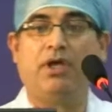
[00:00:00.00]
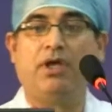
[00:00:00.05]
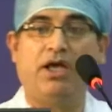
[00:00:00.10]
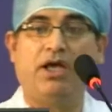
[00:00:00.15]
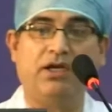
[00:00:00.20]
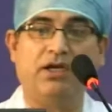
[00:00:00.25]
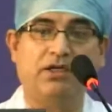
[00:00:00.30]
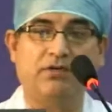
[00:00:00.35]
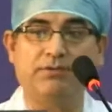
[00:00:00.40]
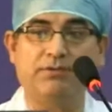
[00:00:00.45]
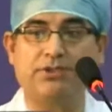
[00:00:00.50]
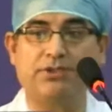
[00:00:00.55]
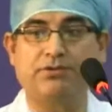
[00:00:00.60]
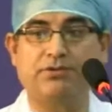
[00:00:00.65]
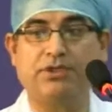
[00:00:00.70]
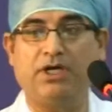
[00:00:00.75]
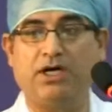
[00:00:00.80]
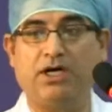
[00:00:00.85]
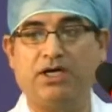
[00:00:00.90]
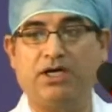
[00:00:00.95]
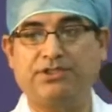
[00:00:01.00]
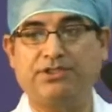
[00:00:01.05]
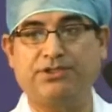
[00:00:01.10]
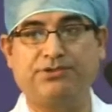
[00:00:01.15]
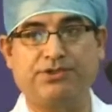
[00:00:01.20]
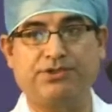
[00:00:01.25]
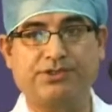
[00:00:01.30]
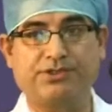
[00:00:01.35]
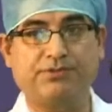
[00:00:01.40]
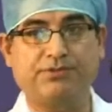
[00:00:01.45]
And coming to the arch
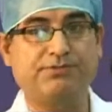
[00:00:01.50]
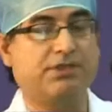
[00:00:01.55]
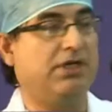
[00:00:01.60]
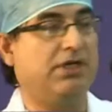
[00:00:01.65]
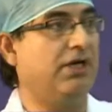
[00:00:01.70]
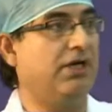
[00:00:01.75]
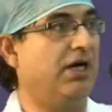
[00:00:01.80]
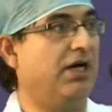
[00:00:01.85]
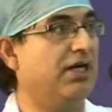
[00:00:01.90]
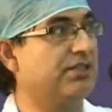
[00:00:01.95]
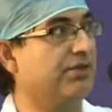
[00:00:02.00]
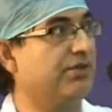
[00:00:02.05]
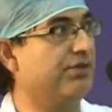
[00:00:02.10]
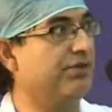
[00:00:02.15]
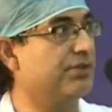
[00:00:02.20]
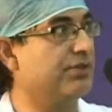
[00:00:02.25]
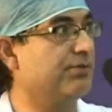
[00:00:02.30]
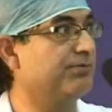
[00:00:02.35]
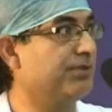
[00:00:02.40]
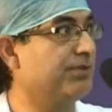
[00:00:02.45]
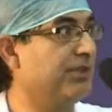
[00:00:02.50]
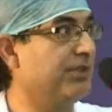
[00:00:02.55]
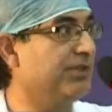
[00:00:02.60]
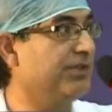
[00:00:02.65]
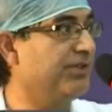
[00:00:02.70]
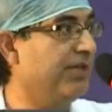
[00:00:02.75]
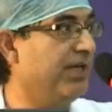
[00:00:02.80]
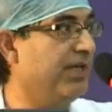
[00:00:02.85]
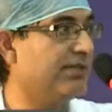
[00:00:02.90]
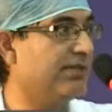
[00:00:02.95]
aneurysm
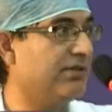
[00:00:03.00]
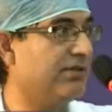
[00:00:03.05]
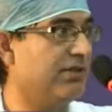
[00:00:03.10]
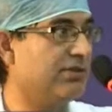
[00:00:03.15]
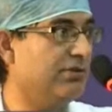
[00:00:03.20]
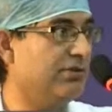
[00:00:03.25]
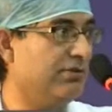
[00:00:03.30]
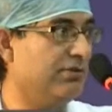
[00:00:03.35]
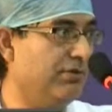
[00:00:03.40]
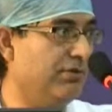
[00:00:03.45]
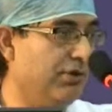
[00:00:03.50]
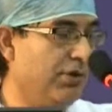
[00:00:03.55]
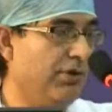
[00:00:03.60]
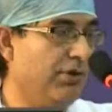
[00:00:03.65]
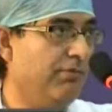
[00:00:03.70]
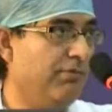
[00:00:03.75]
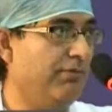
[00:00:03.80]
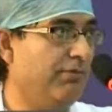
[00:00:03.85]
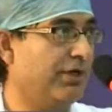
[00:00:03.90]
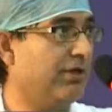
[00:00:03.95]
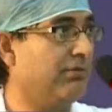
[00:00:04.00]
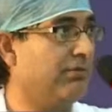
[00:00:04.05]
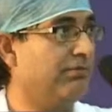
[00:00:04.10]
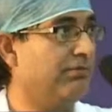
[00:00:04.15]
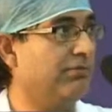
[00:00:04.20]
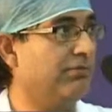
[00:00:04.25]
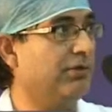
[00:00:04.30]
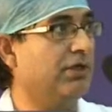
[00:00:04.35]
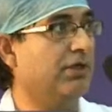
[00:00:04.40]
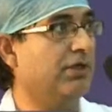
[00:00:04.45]
surgery has also
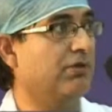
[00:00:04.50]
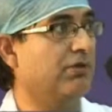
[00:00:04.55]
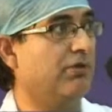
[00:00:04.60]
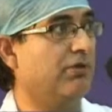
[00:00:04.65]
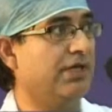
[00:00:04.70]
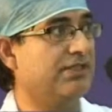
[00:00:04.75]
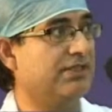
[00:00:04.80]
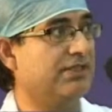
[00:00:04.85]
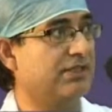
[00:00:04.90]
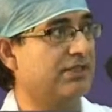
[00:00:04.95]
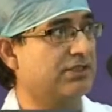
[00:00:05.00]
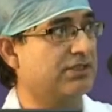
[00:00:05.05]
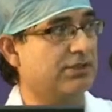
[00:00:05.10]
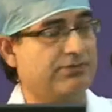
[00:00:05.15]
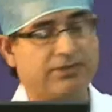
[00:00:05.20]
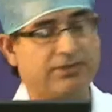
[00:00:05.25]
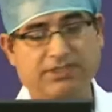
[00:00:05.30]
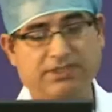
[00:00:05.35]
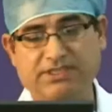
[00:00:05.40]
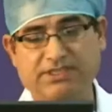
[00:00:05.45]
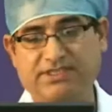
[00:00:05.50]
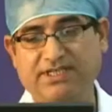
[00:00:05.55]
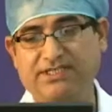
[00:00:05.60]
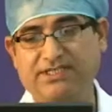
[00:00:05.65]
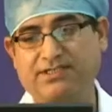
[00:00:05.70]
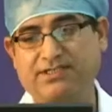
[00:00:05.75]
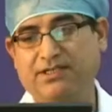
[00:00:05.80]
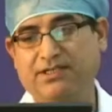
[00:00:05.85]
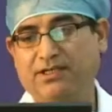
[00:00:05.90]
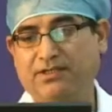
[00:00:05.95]
become quite successful these
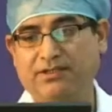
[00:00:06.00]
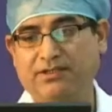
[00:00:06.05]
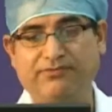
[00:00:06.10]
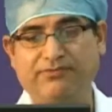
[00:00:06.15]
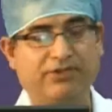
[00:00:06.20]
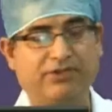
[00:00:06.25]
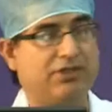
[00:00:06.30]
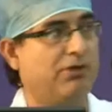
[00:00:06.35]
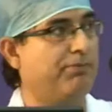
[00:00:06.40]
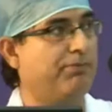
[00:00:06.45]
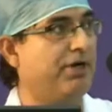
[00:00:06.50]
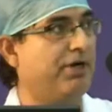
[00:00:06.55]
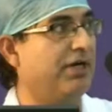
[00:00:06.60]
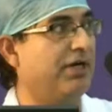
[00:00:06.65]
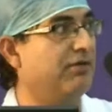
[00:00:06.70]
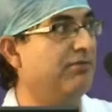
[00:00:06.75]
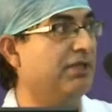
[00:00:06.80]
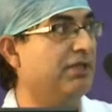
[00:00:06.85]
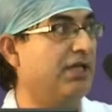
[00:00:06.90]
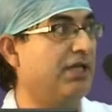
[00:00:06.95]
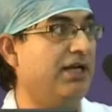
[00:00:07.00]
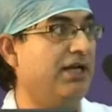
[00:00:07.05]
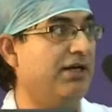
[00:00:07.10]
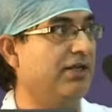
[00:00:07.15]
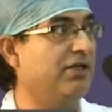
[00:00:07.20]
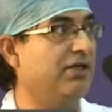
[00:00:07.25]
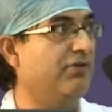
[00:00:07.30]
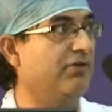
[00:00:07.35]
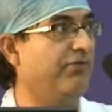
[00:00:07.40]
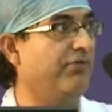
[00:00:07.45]
days, with the operative
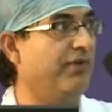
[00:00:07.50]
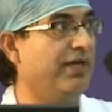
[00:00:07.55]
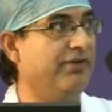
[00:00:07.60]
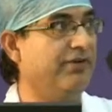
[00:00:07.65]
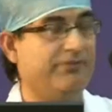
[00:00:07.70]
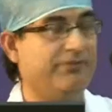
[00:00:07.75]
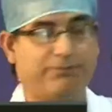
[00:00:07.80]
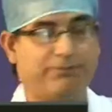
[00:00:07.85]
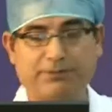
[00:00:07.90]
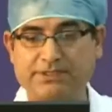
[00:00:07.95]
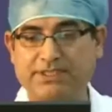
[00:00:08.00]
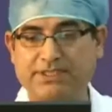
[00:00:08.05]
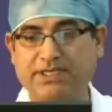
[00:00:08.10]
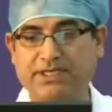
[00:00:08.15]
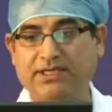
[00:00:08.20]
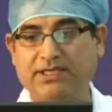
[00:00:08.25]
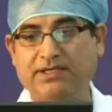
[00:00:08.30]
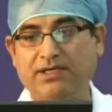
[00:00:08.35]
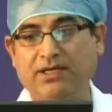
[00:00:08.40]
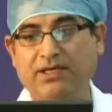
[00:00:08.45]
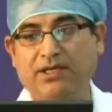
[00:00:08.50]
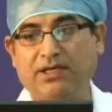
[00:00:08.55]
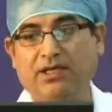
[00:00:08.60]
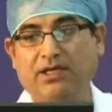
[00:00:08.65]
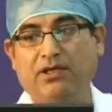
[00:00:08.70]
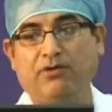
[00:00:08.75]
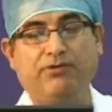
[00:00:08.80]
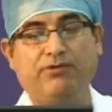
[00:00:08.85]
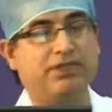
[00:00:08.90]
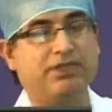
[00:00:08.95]
mortality of 5%,
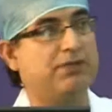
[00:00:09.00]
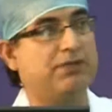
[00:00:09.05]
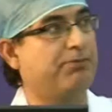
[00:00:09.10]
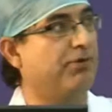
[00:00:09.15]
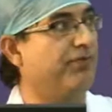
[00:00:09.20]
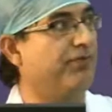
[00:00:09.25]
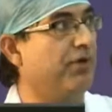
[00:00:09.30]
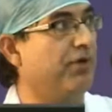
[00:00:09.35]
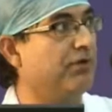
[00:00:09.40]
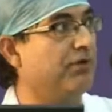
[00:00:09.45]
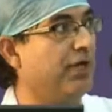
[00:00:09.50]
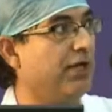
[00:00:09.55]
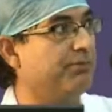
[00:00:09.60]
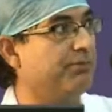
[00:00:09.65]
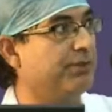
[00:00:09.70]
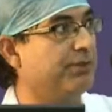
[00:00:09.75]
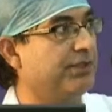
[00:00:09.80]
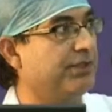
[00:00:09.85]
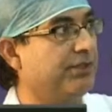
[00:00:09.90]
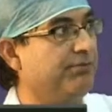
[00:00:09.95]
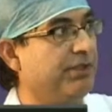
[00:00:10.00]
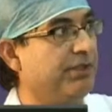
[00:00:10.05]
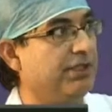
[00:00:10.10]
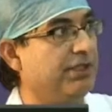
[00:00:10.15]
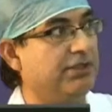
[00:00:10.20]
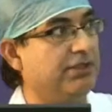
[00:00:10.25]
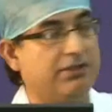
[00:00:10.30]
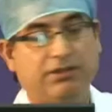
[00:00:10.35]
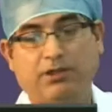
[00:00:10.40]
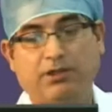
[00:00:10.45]
with the profound
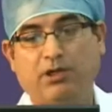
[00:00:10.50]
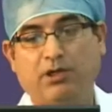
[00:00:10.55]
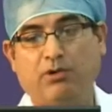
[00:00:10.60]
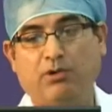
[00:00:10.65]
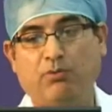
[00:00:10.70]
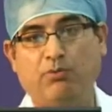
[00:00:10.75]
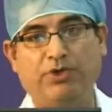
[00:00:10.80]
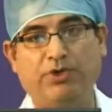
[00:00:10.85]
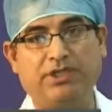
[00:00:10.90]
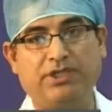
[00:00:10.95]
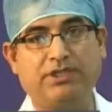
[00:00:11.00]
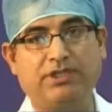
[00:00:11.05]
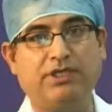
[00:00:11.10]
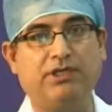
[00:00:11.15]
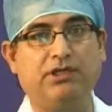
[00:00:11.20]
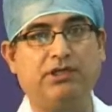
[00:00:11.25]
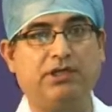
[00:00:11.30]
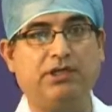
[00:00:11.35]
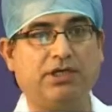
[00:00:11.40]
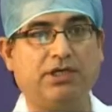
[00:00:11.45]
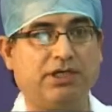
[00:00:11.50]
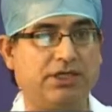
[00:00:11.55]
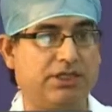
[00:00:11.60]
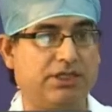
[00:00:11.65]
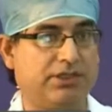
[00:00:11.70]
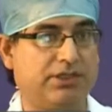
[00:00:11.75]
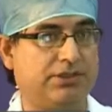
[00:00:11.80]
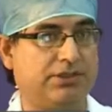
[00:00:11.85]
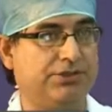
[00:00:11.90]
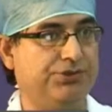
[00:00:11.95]
hypothermia, with
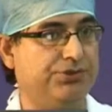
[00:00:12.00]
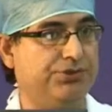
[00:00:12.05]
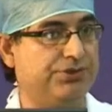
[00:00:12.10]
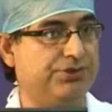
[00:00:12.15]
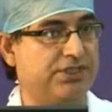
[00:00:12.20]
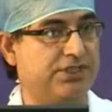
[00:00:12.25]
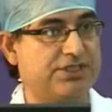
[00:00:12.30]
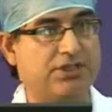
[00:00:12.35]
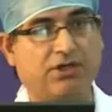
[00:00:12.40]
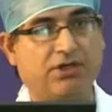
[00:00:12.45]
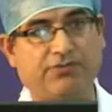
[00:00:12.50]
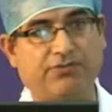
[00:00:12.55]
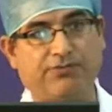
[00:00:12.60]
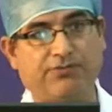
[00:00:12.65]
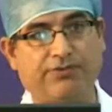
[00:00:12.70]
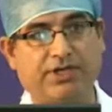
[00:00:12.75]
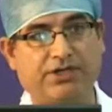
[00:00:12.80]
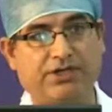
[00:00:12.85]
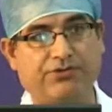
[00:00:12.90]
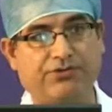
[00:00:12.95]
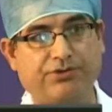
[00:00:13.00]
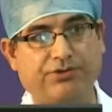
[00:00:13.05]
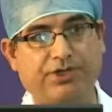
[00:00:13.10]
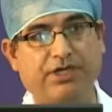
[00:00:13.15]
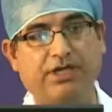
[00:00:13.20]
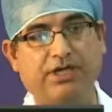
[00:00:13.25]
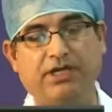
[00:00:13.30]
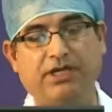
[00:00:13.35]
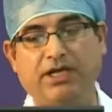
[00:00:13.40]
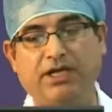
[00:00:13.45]
the usage of
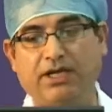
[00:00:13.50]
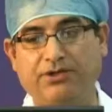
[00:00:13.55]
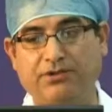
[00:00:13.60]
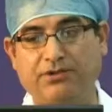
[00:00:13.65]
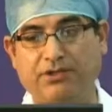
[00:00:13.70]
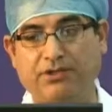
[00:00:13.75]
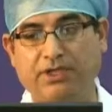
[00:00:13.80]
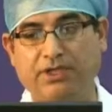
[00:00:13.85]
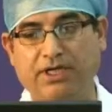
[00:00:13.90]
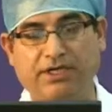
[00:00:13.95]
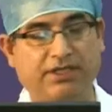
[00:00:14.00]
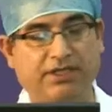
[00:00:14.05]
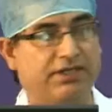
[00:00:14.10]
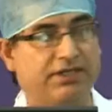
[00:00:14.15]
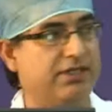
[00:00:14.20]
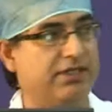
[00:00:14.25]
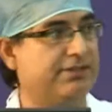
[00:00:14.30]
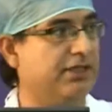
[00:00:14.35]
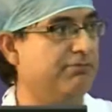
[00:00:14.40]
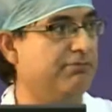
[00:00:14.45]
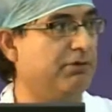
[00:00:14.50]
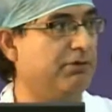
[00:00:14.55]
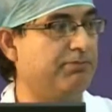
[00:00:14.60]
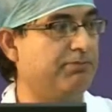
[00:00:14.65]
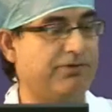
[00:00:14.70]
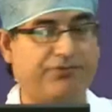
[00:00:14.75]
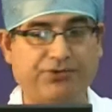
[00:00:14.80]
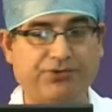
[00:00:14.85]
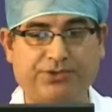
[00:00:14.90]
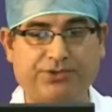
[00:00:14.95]
retrograde and antegrade cerebral
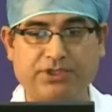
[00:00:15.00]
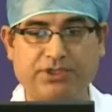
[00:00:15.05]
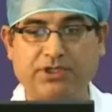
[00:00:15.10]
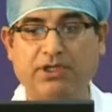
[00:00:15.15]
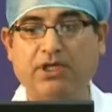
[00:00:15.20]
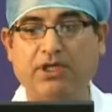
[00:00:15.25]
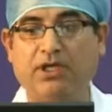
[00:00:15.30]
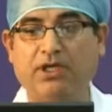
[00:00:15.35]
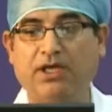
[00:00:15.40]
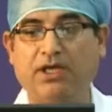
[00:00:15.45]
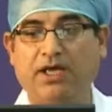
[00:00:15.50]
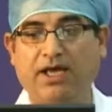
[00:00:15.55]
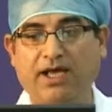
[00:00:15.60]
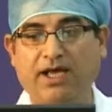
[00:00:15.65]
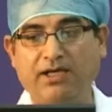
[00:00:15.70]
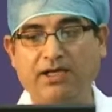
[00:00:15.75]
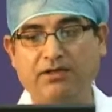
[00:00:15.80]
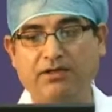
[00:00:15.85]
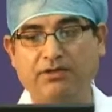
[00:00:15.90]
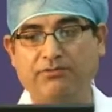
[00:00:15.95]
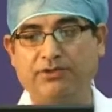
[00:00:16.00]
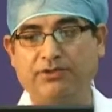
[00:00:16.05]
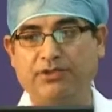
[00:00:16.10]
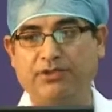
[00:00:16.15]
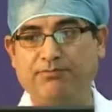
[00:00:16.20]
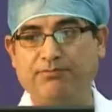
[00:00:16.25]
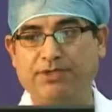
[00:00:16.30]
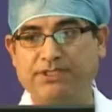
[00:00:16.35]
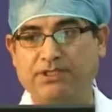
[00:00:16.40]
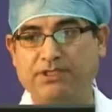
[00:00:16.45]
perfusion, and with
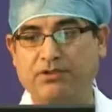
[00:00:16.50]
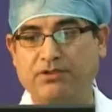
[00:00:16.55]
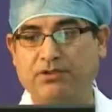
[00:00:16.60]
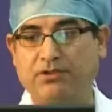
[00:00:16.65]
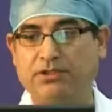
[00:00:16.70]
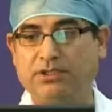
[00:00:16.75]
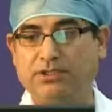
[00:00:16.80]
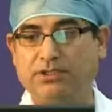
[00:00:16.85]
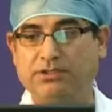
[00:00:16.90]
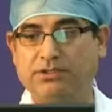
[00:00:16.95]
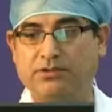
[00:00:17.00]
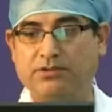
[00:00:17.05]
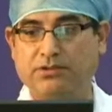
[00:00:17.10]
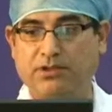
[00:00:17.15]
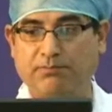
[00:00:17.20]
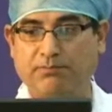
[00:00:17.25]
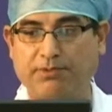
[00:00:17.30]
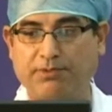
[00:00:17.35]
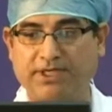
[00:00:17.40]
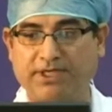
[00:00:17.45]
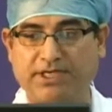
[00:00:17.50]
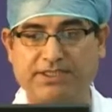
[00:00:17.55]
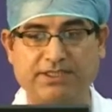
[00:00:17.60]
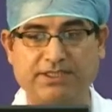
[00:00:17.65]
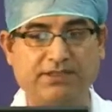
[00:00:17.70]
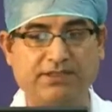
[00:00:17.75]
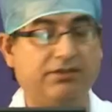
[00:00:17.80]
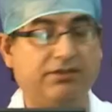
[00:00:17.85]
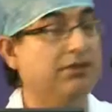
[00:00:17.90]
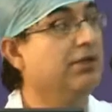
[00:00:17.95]
the major
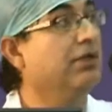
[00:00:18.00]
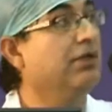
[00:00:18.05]
complication